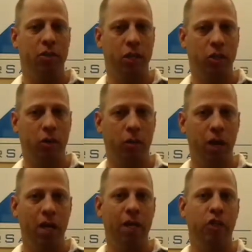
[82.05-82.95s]

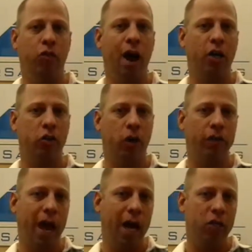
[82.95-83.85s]
system that tracks
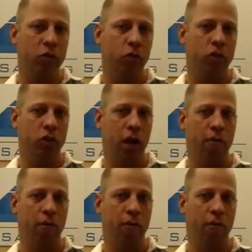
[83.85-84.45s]
all the ad sources,